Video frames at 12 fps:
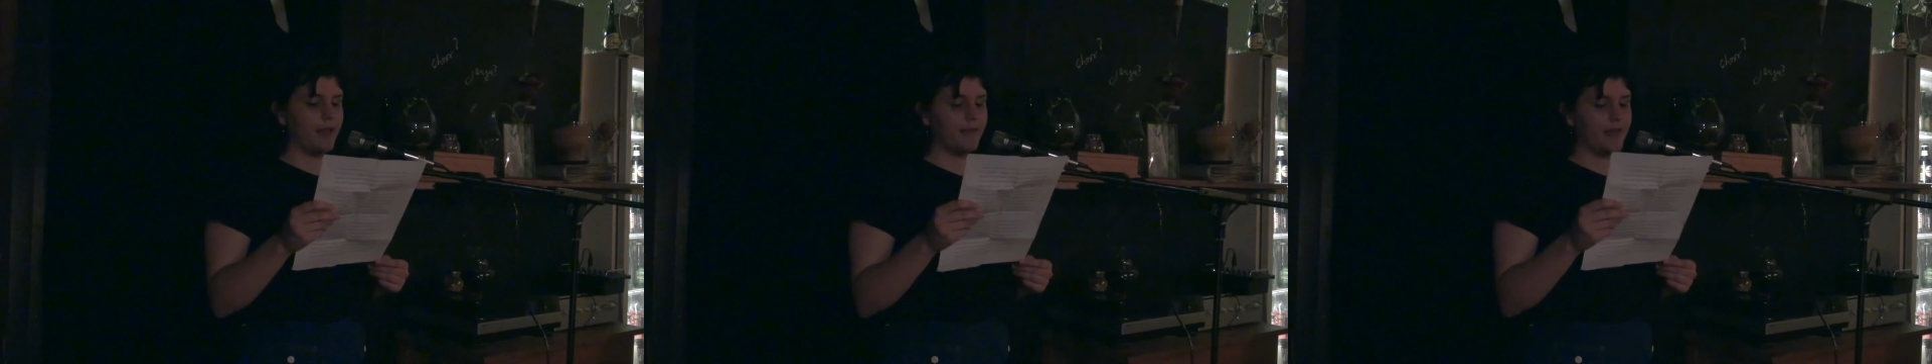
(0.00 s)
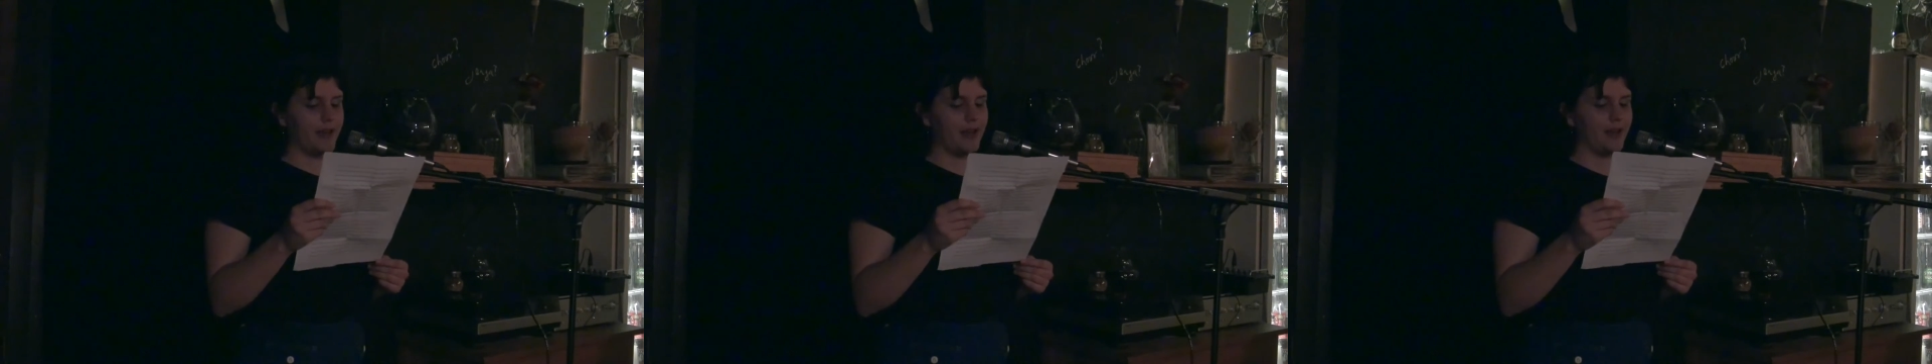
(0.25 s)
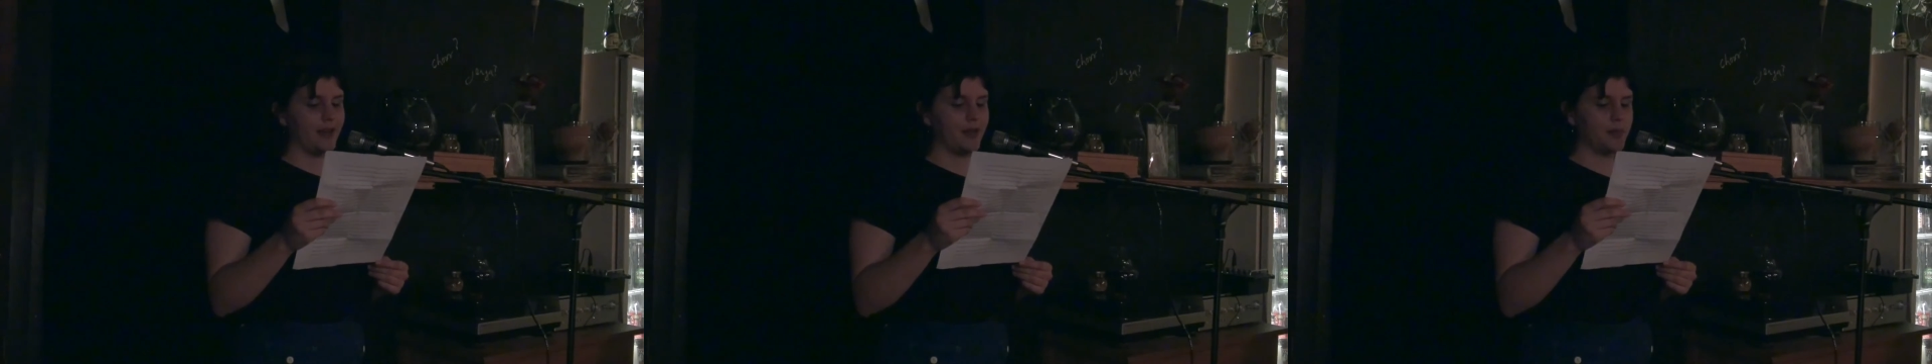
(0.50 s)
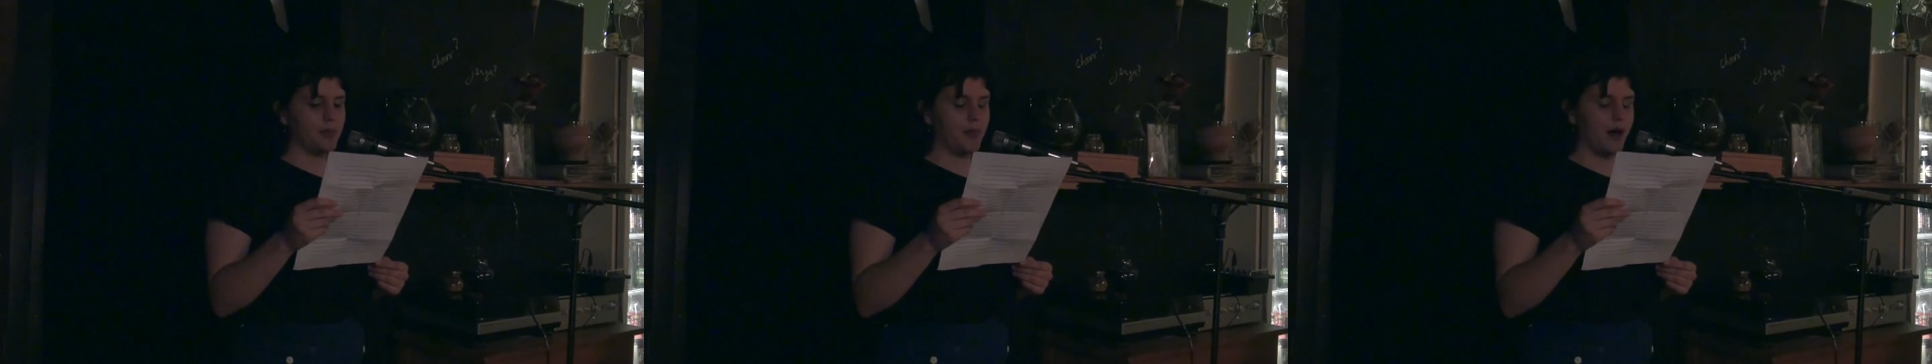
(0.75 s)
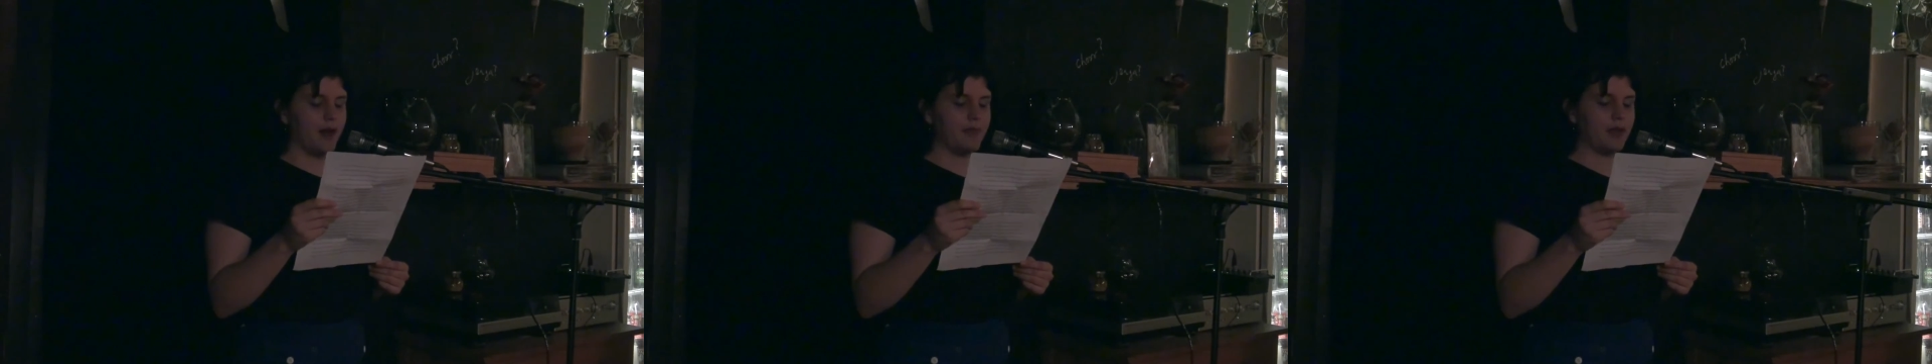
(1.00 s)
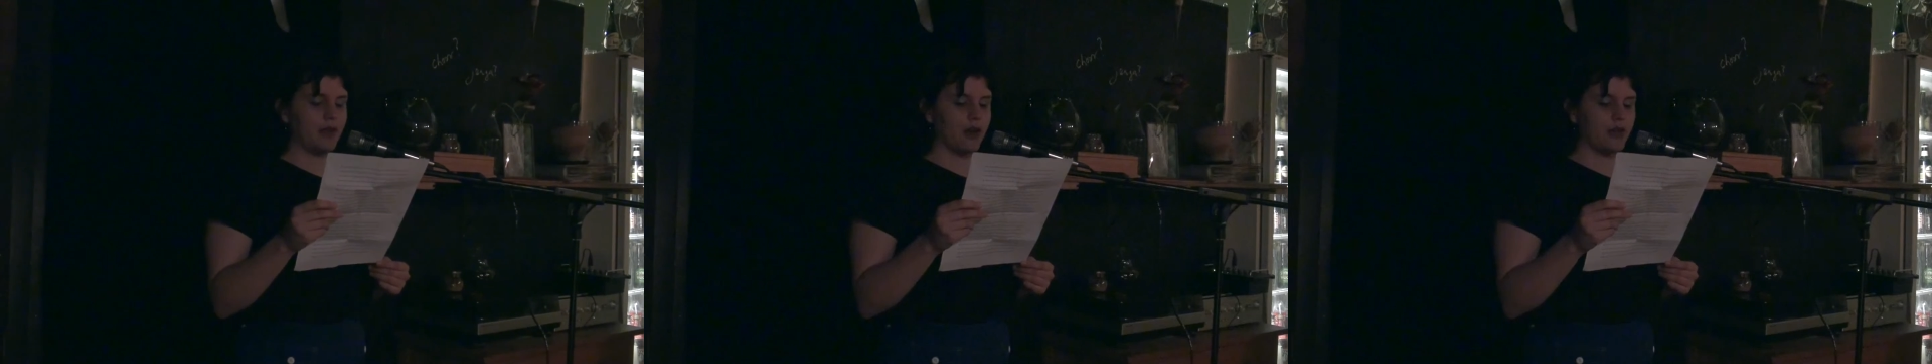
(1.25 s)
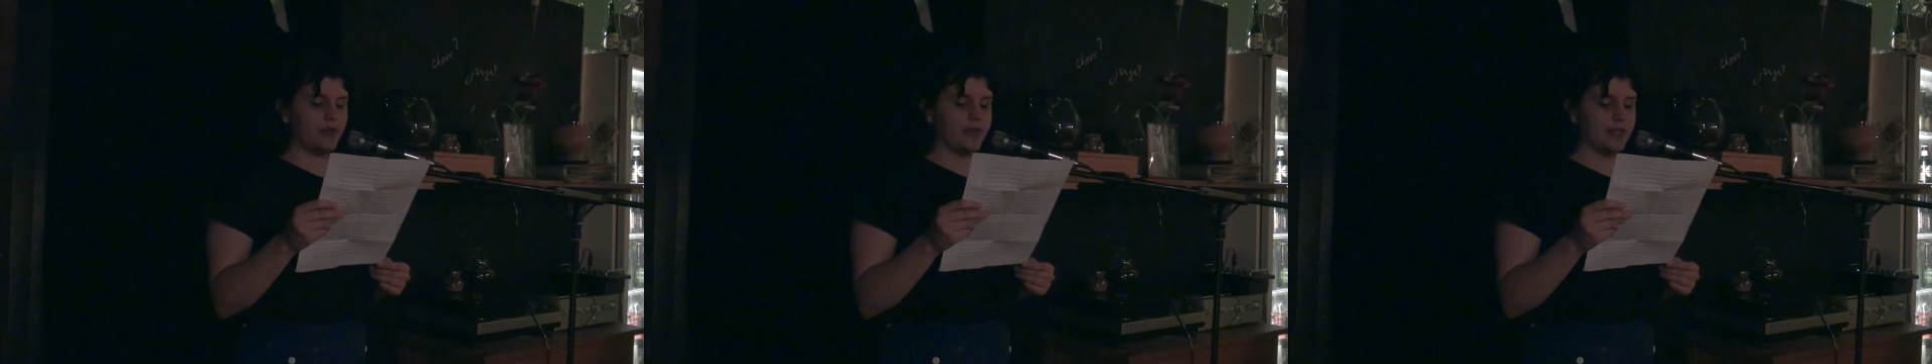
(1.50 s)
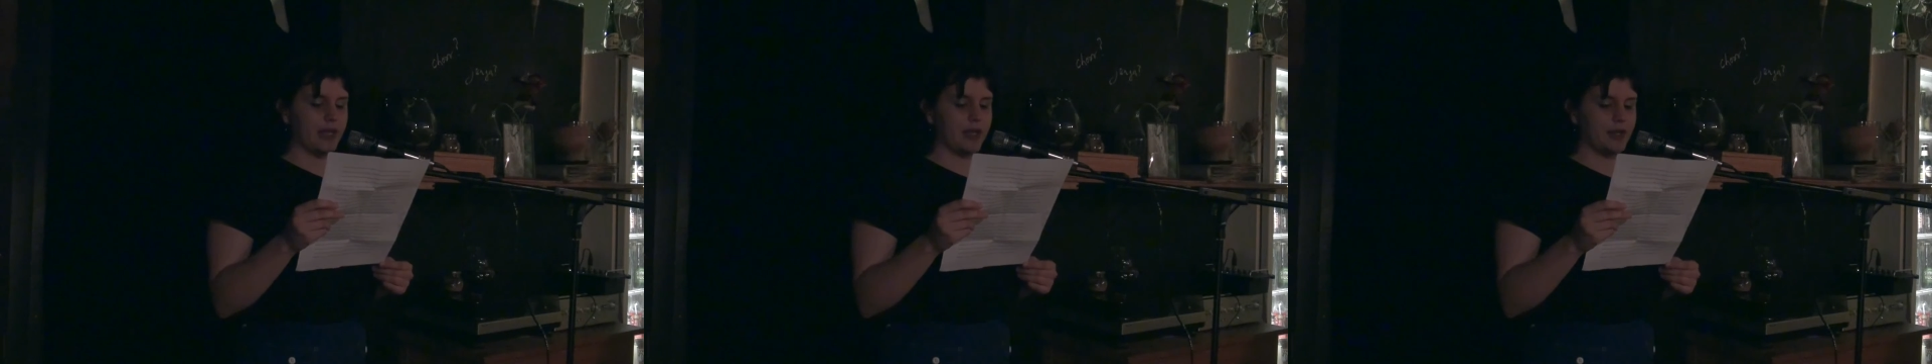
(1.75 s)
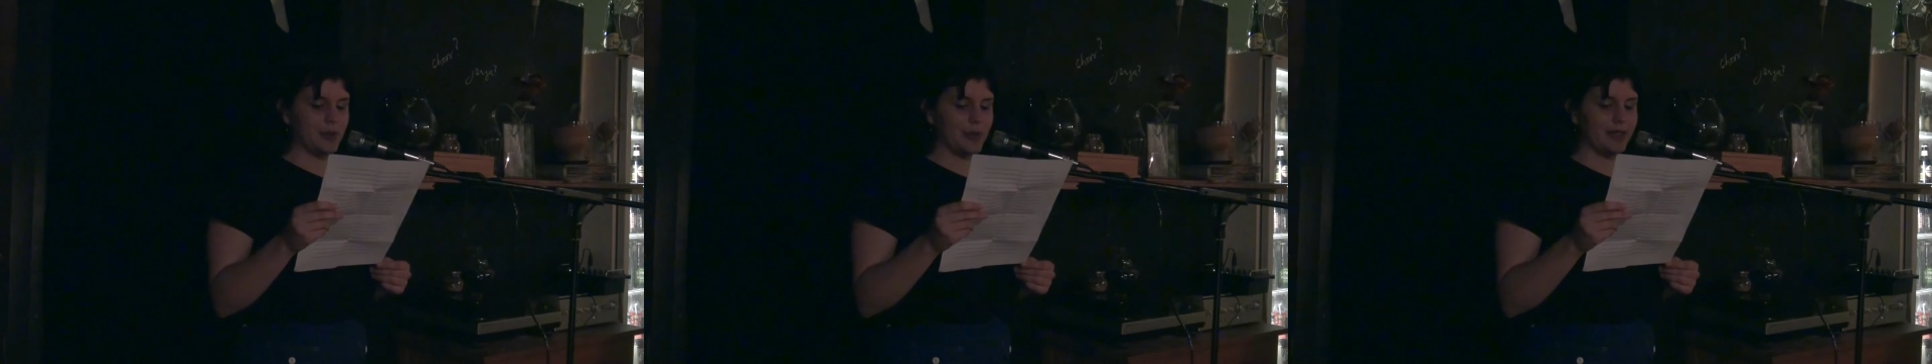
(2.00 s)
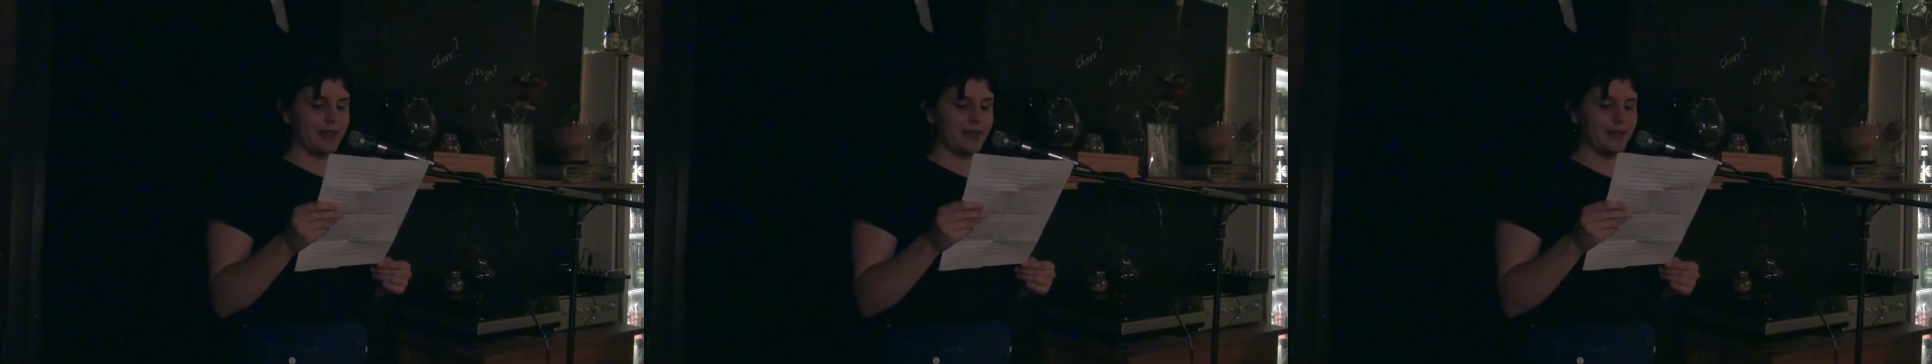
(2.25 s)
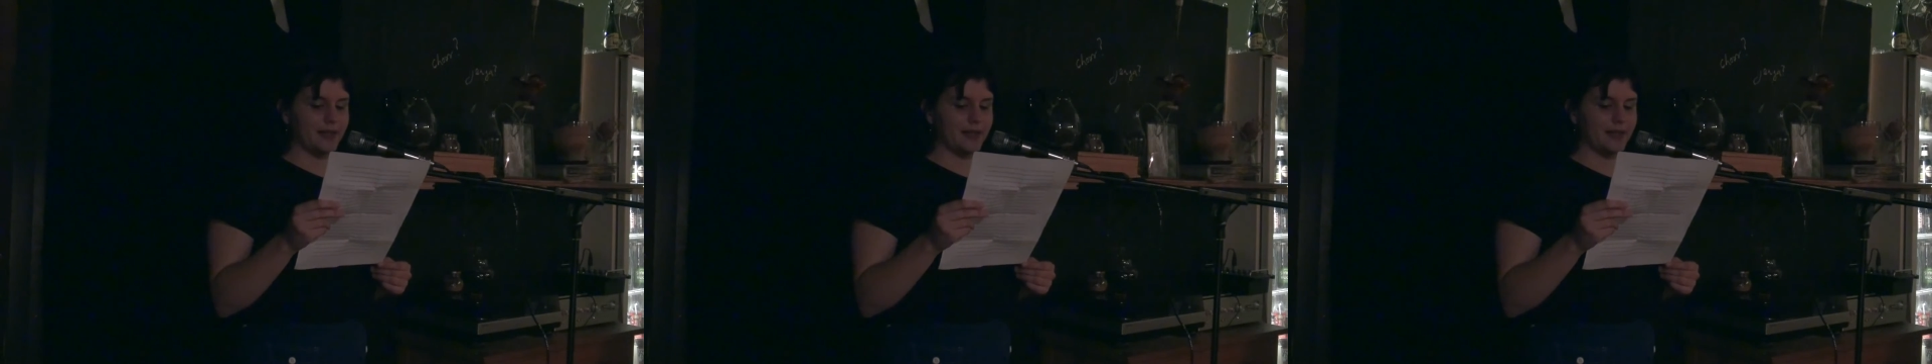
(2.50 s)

And there, behind the god-forsaken doily,